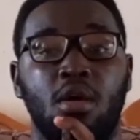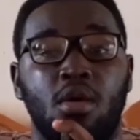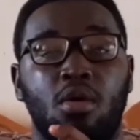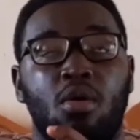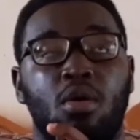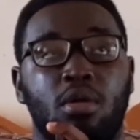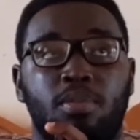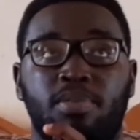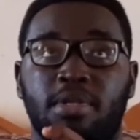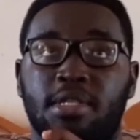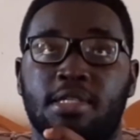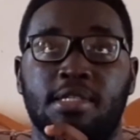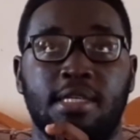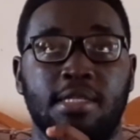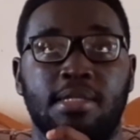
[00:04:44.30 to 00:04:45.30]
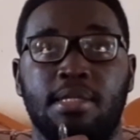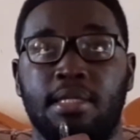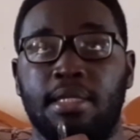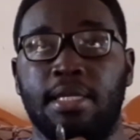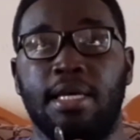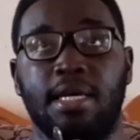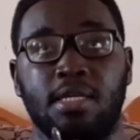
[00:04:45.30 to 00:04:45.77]
God, please just
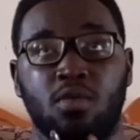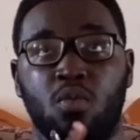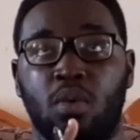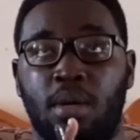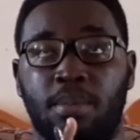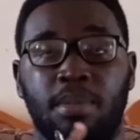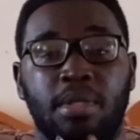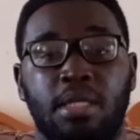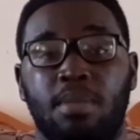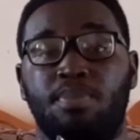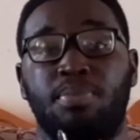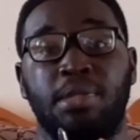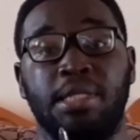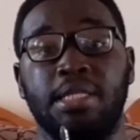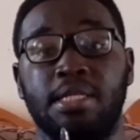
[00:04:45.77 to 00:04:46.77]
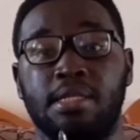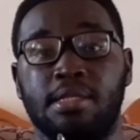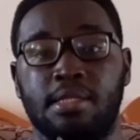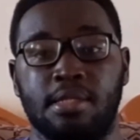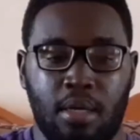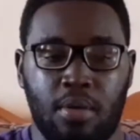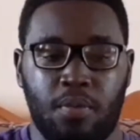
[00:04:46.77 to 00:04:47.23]
delay us 1 minute,
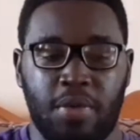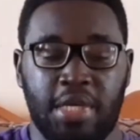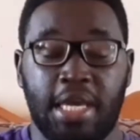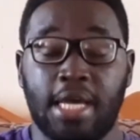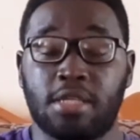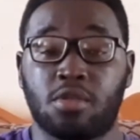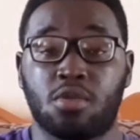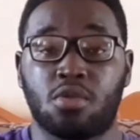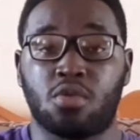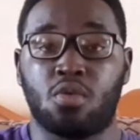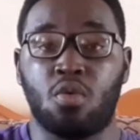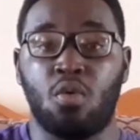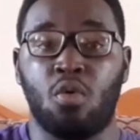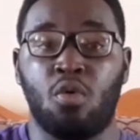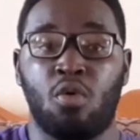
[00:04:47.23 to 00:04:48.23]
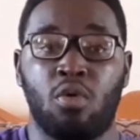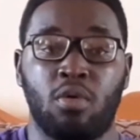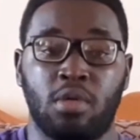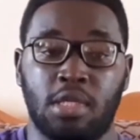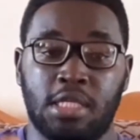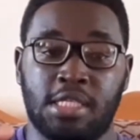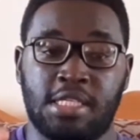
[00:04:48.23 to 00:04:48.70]
please. We get to school
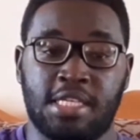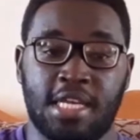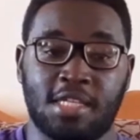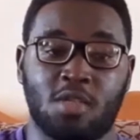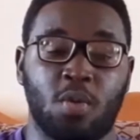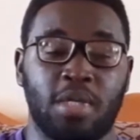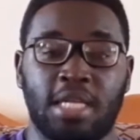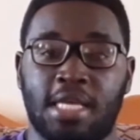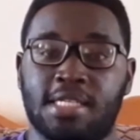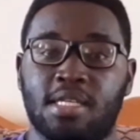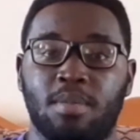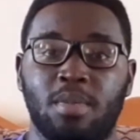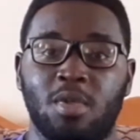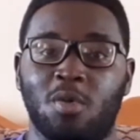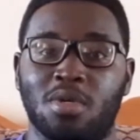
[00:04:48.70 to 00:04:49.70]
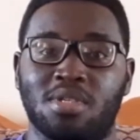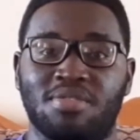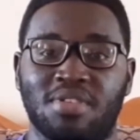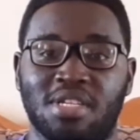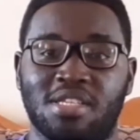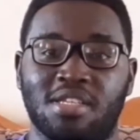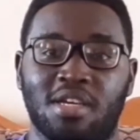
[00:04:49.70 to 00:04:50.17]
just when assembly was
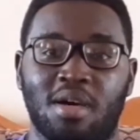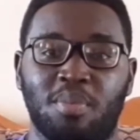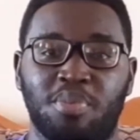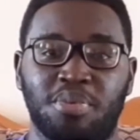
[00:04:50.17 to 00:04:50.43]
finishing up.